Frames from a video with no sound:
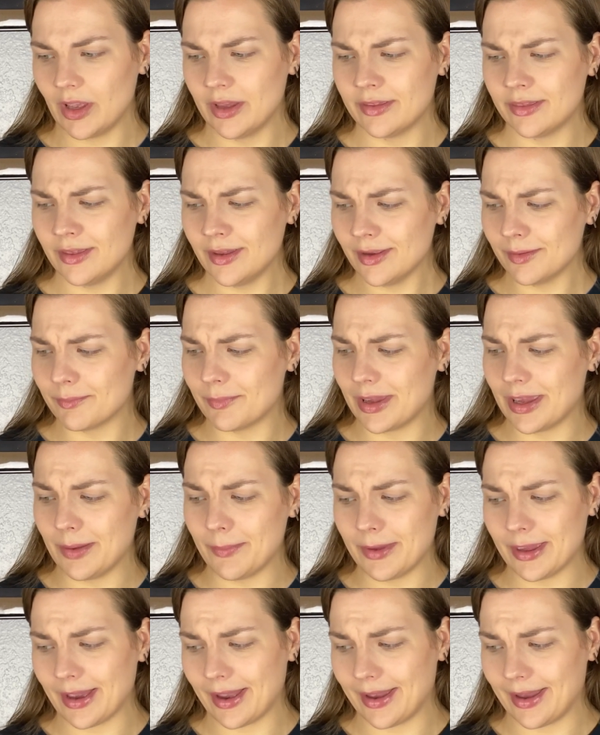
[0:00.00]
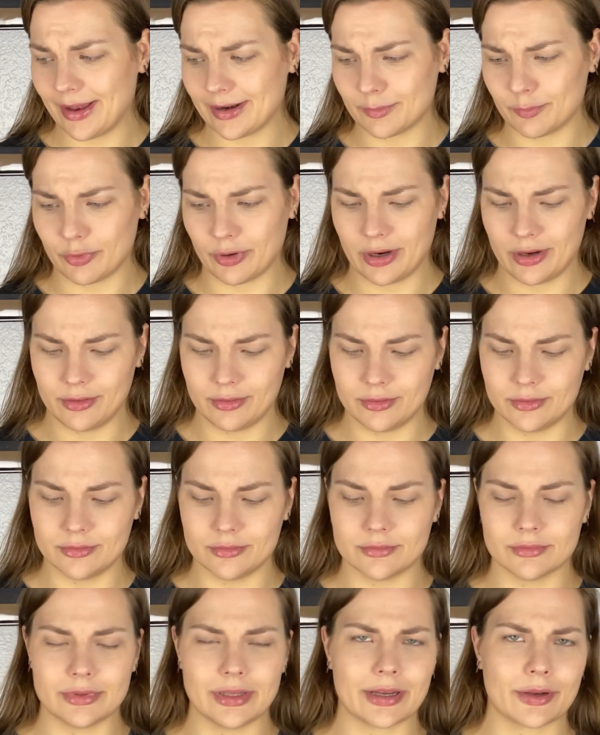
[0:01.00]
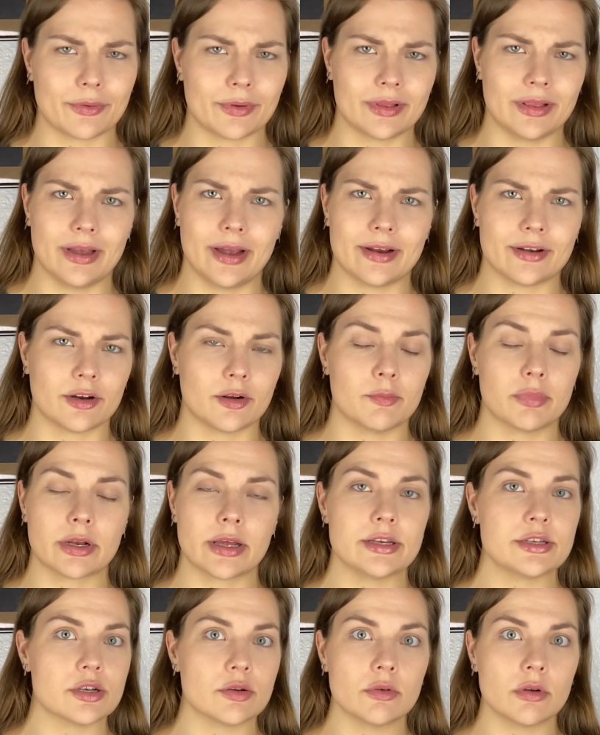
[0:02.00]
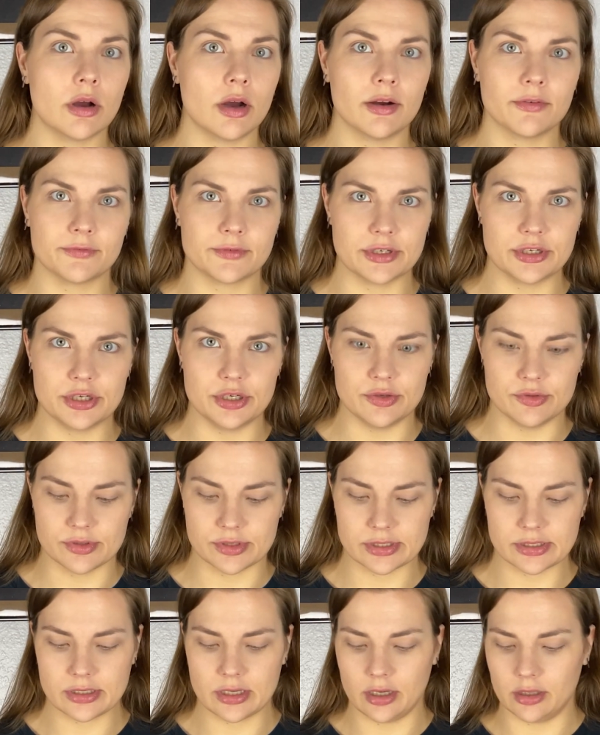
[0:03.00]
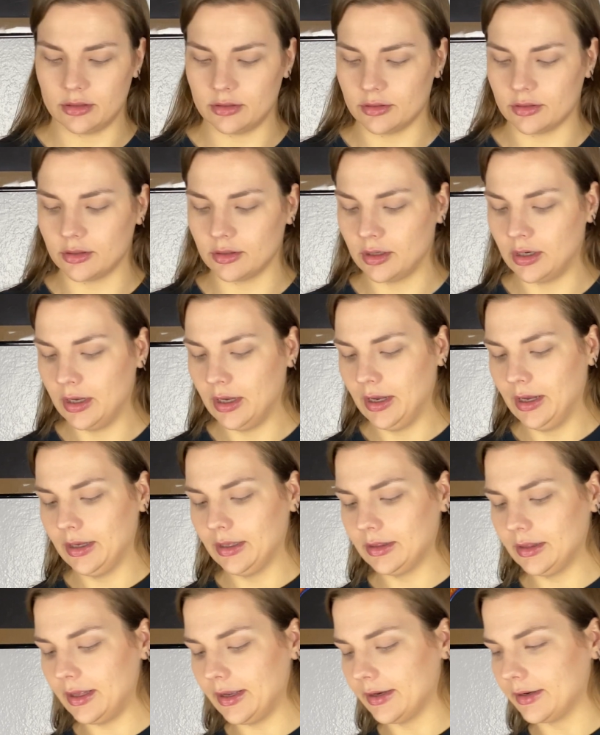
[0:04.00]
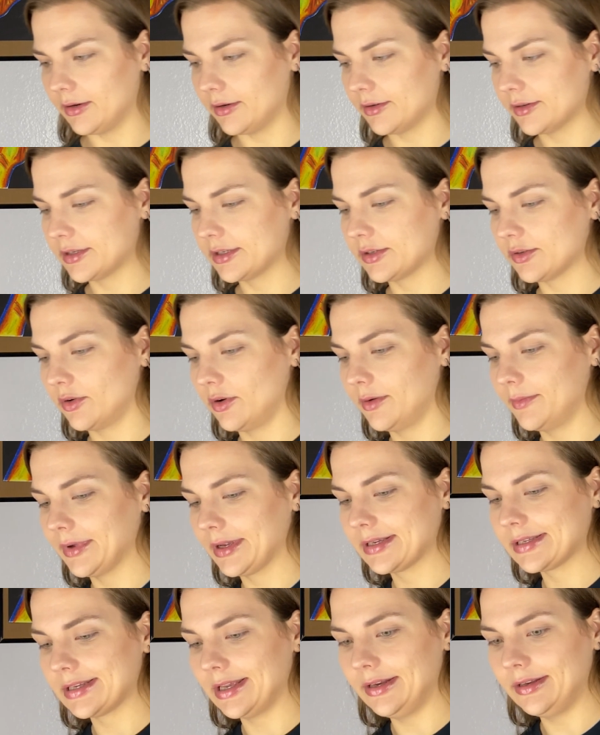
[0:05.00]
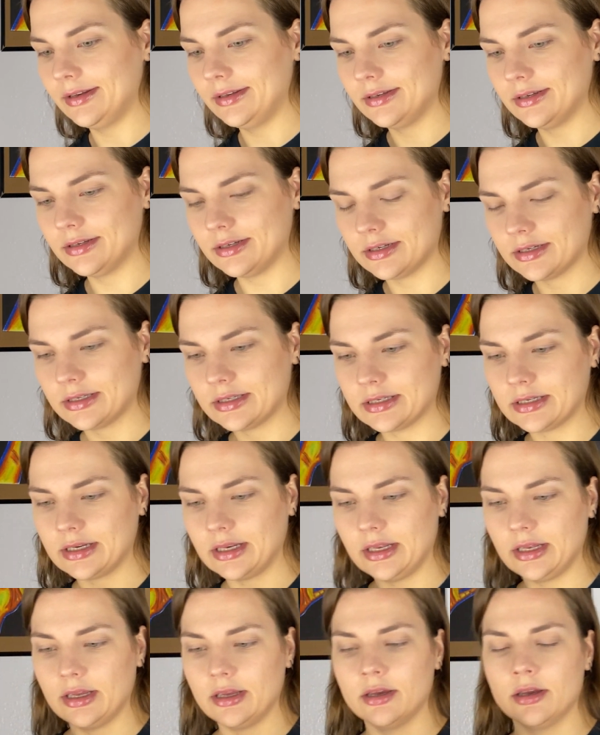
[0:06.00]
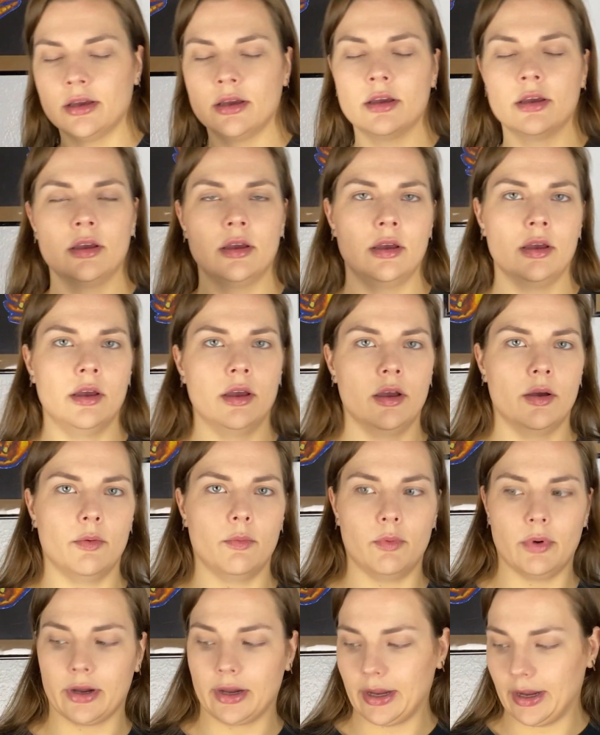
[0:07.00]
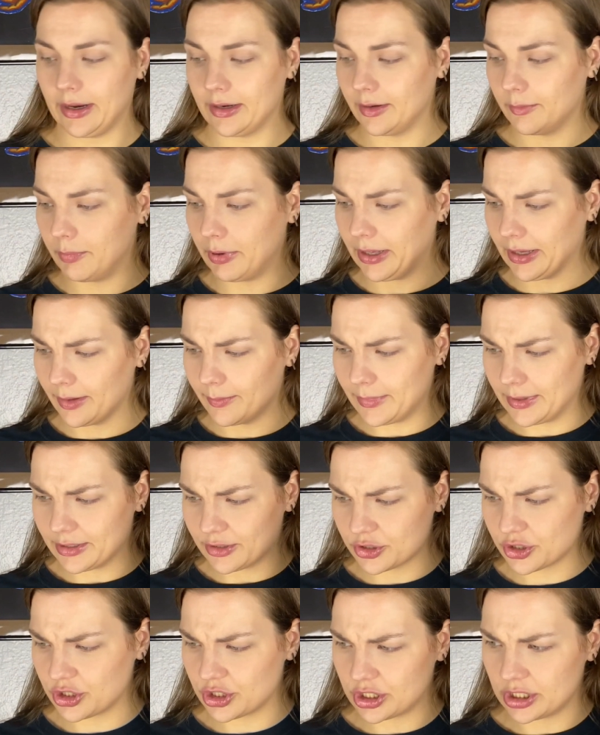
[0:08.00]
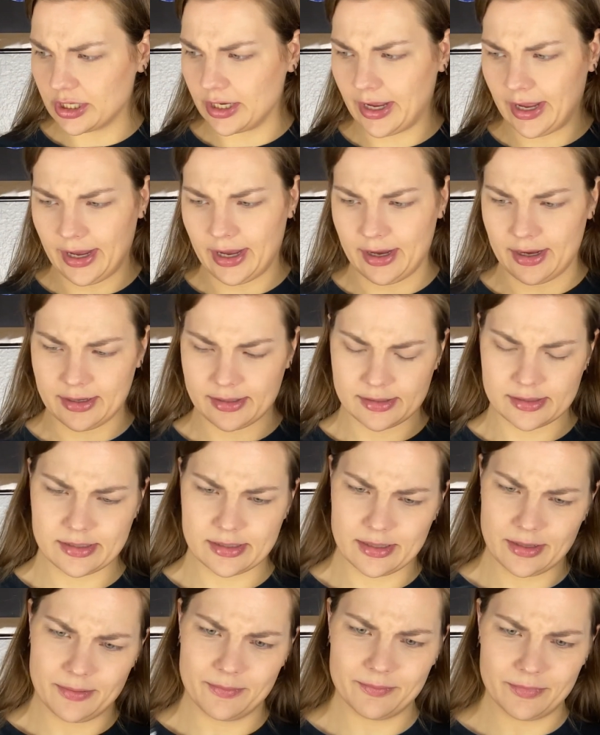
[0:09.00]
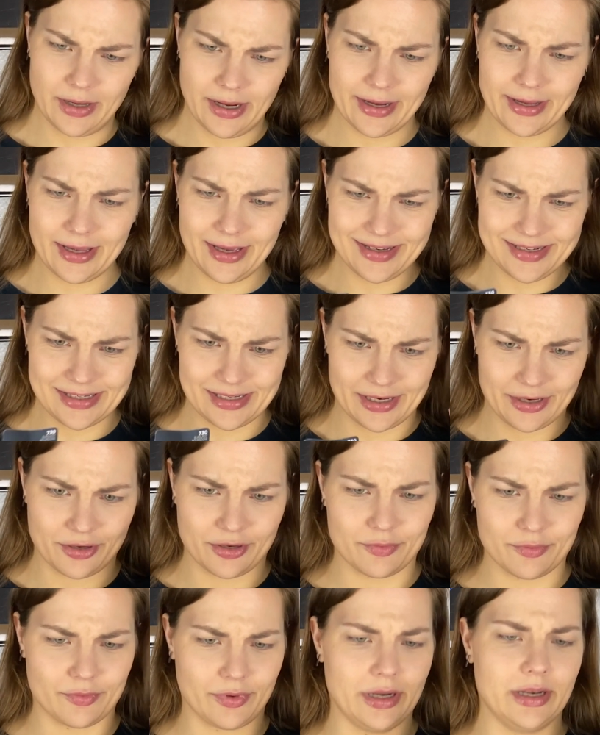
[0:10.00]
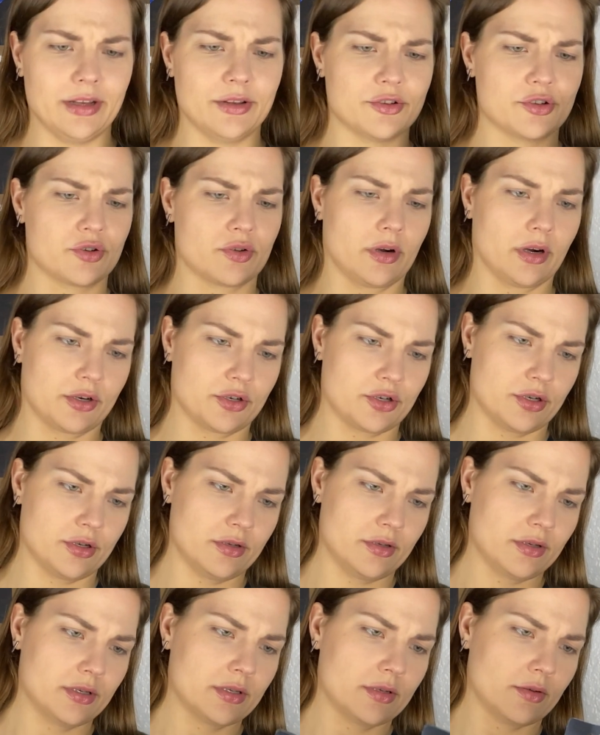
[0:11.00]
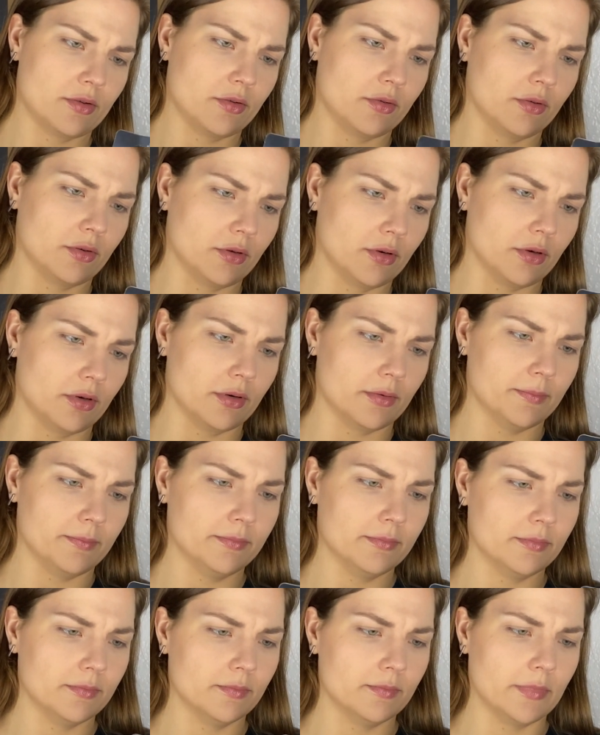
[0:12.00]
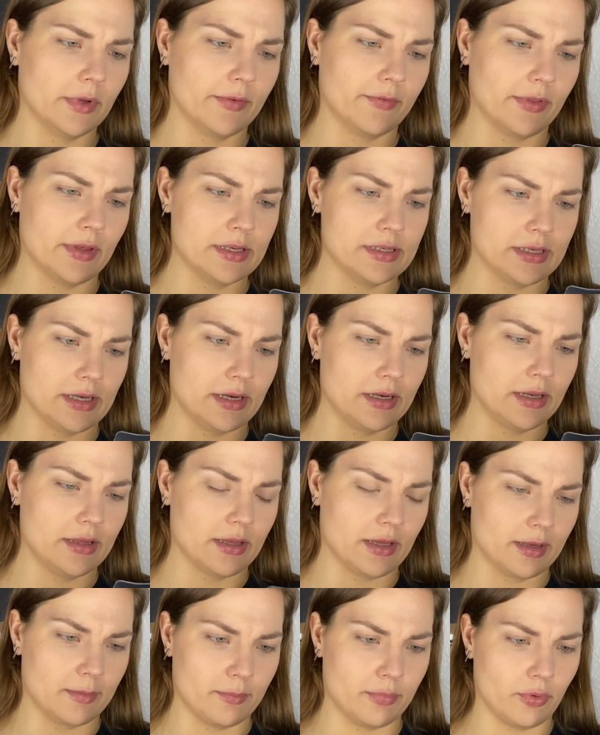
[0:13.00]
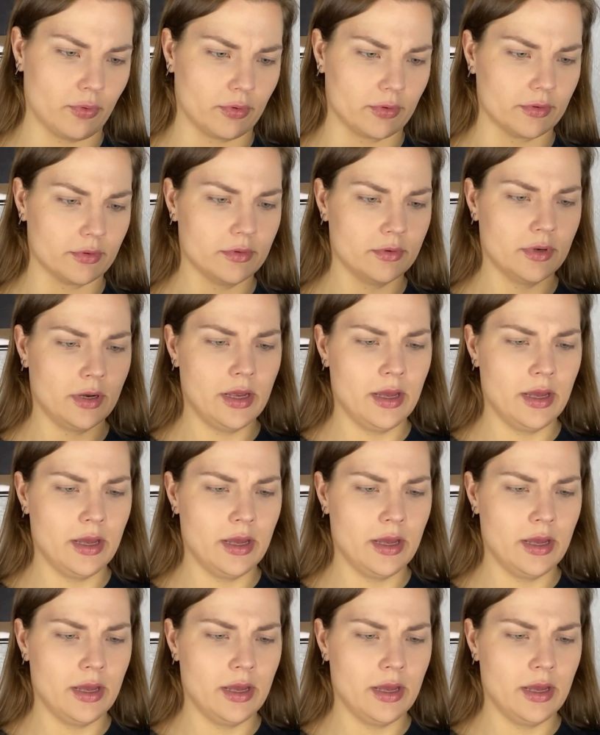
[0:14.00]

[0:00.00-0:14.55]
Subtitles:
think maybe I had a brown liquid liner, but I don't often use color liners. So I'm excited to just see what kind of pigment she has. I guess I could read instructions, or if they say anything important.